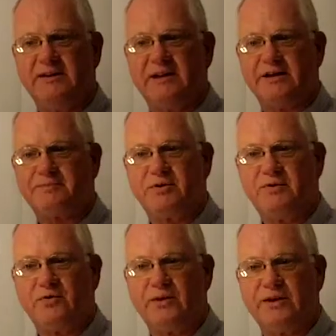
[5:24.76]
that is
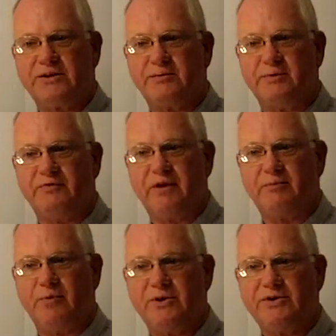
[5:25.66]
perforated to
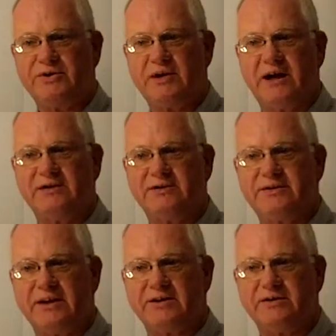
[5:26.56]
prevent moisture
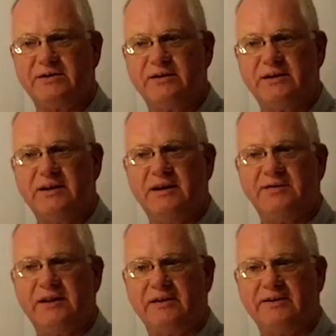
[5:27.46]
condensation,
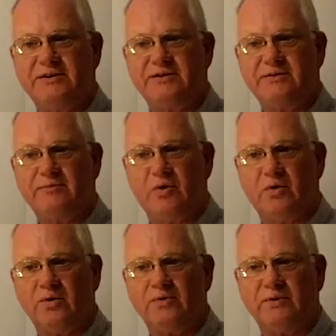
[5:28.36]
that leads to
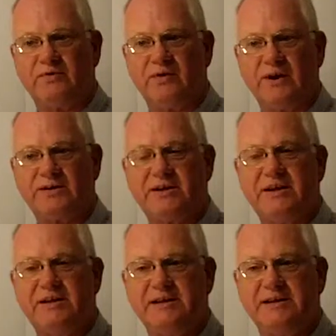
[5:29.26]
mold, reflects
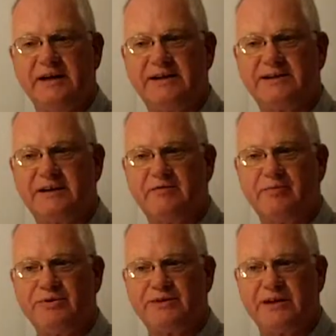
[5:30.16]
heat at
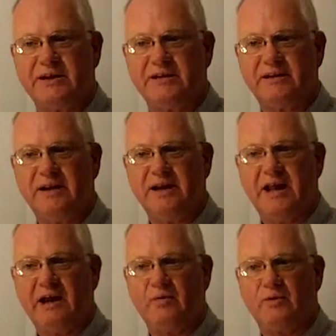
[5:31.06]
97%,
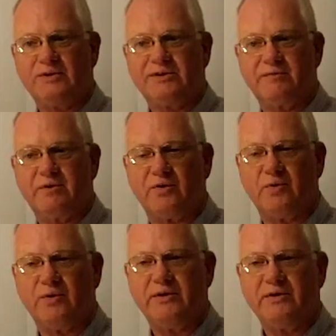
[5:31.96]
and works in
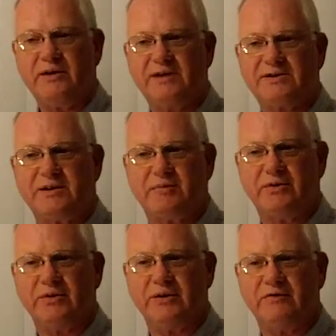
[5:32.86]
both winter and
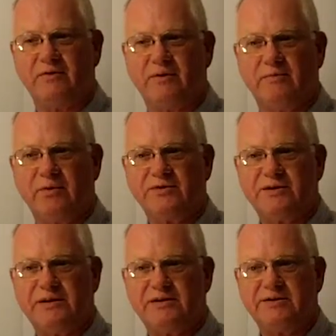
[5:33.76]
summer to give you the
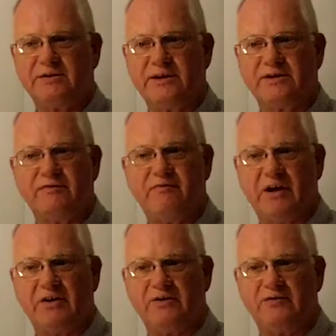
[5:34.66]
most insulation
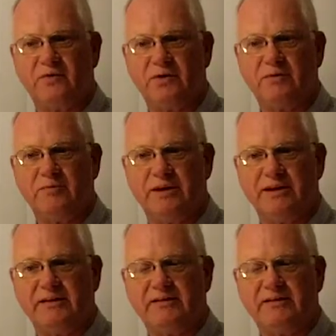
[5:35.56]
value for your money.